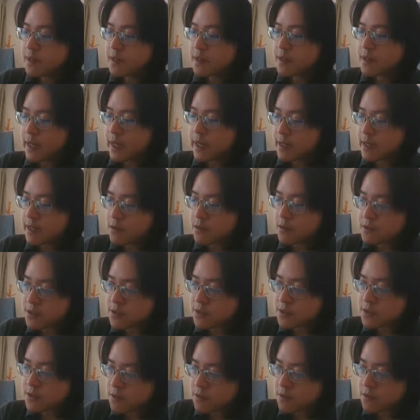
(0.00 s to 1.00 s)
and
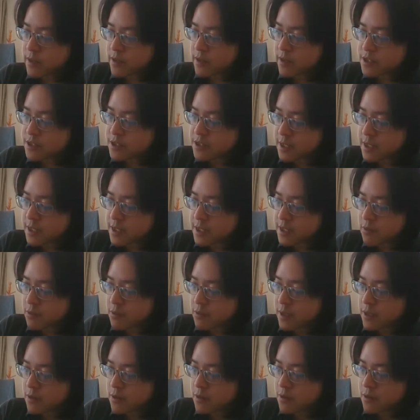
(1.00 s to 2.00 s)
also h bar squared
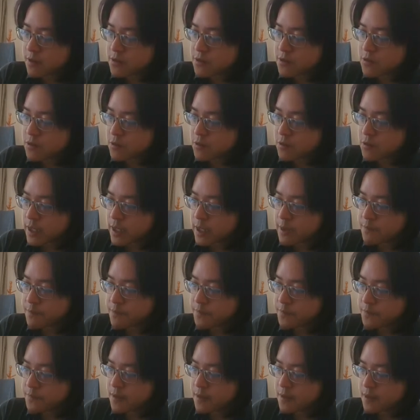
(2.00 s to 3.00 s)
over 2m
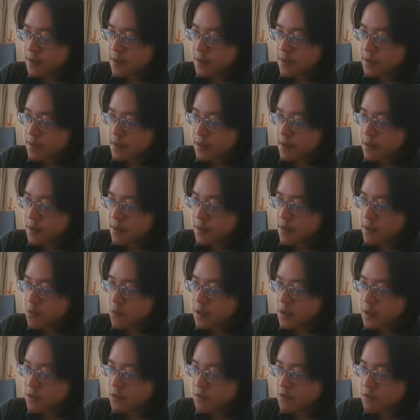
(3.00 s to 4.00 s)
1
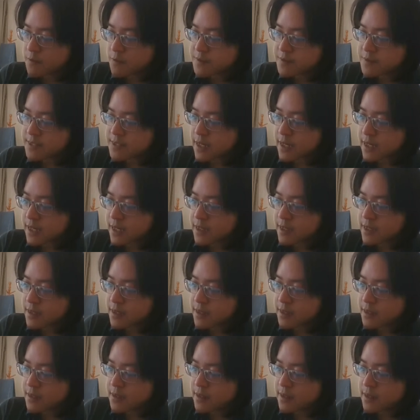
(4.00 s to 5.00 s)
over psi
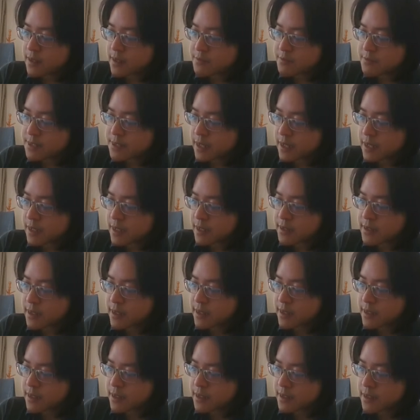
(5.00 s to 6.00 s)
d psi
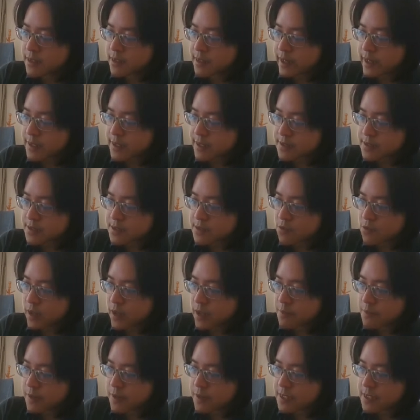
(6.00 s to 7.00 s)
dx
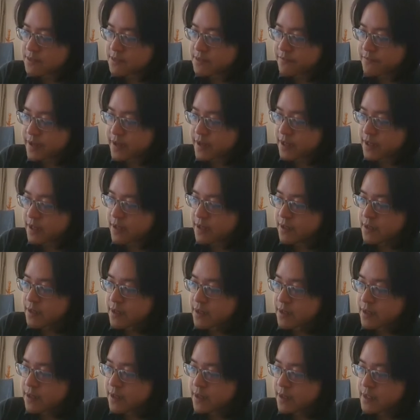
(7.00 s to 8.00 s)
squared plus v
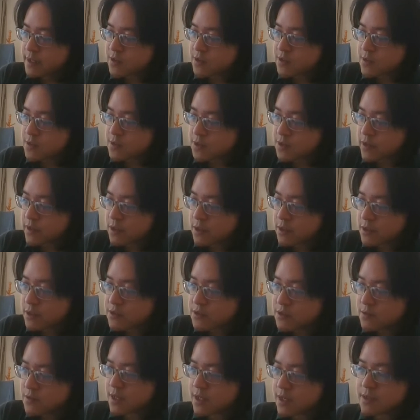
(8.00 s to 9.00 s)
is also equals
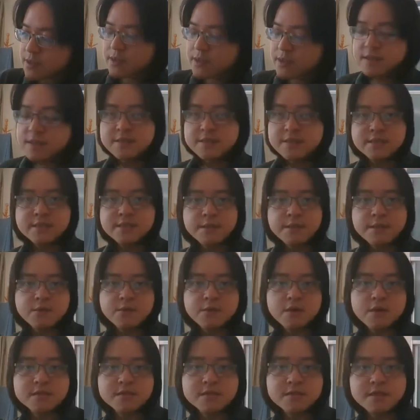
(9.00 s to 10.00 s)
to the same
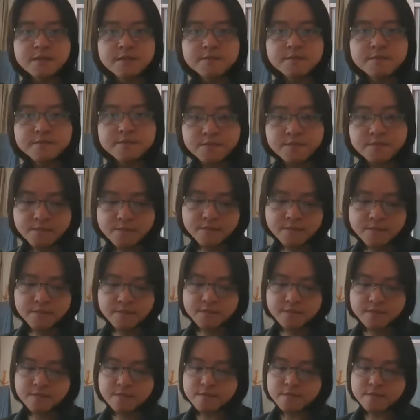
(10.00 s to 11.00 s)
constant.
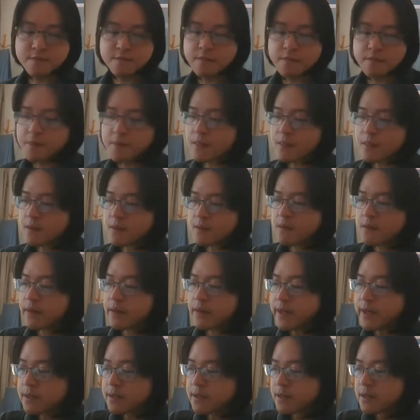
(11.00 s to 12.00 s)

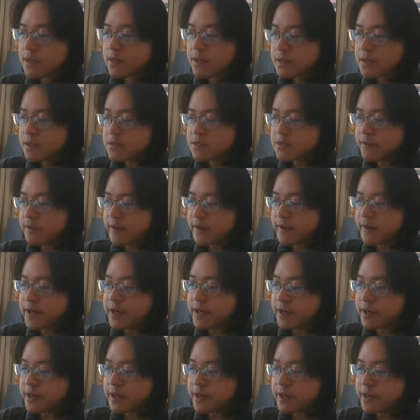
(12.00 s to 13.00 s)
Okay, so if I
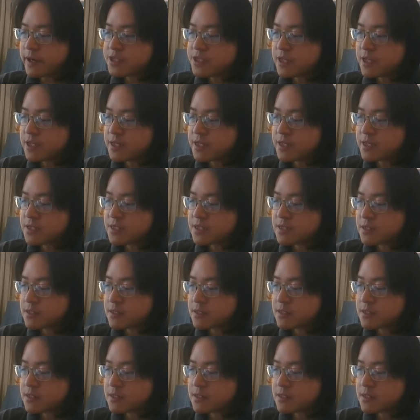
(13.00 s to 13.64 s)
rearrange this,